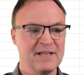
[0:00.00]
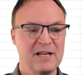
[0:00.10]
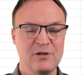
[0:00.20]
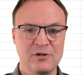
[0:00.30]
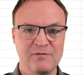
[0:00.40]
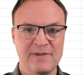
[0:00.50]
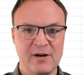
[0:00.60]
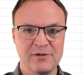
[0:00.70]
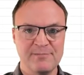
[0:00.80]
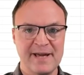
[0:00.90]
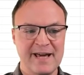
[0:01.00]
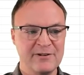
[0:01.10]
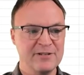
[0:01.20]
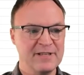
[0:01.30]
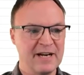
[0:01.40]
It found the
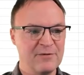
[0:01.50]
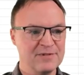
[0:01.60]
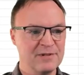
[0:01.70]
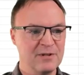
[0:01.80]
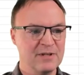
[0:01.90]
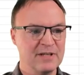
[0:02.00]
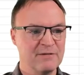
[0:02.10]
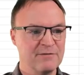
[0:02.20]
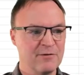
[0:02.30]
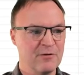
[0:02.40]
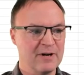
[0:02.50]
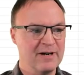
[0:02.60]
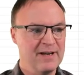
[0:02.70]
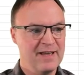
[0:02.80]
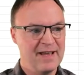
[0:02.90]
pattern that I was looking
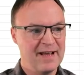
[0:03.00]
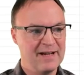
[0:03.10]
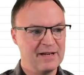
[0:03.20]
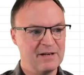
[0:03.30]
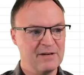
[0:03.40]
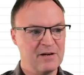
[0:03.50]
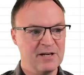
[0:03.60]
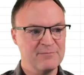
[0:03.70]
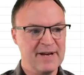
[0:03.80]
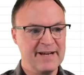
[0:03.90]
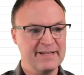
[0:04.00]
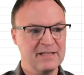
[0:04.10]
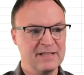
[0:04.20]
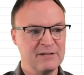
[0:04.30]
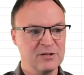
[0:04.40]
for, and it
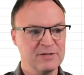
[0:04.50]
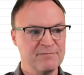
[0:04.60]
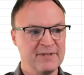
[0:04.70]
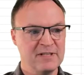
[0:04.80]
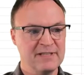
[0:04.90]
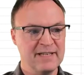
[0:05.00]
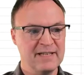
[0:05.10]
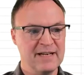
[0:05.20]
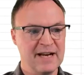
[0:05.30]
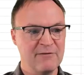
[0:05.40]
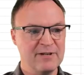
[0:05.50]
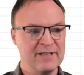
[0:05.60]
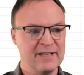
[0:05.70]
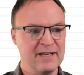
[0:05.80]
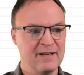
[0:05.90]
automatically just filled in
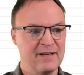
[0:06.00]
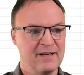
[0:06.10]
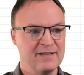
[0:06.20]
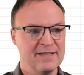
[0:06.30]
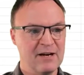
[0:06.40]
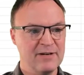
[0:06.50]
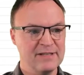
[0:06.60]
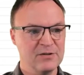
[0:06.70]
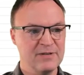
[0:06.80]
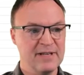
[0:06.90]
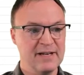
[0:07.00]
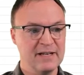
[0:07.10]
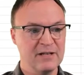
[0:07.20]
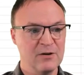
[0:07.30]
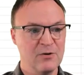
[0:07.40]
everything down it. So then I
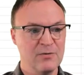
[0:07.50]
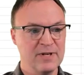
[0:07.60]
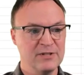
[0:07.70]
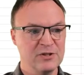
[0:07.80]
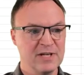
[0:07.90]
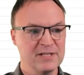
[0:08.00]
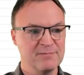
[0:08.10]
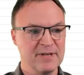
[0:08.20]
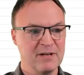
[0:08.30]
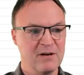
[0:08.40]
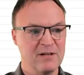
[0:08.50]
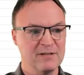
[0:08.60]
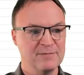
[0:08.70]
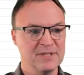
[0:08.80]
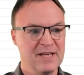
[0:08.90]
could go adjust my
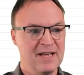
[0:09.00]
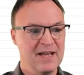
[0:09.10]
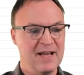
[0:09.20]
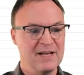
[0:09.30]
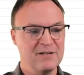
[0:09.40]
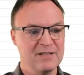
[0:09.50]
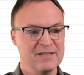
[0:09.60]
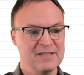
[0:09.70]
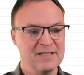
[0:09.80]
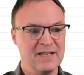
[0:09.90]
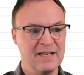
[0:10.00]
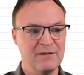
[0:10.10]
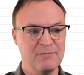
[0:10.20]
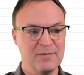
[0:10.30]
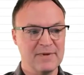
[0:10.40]
columns, and you can
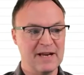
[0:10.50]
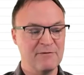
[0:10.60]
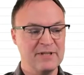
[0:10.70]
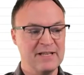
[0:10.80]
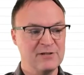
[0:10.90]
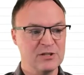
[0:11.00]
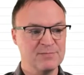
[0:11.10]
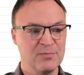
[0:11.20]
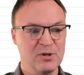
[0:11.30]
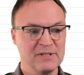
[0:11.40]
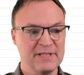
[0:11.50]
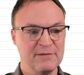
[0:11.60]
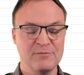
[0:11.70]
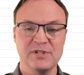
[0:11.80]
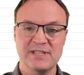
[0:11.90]
see everything just pulled it
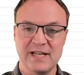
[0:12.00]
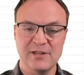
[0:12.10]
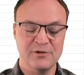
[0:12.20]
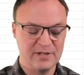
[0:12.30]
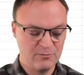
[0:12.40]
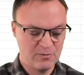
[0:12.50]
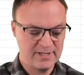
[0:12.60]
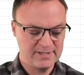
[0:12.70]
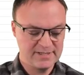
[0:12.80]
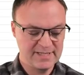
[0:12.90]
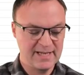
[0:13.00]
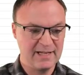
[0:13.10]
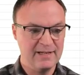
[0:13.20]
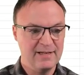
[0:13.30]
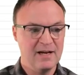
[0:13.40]
and put it together in one cell.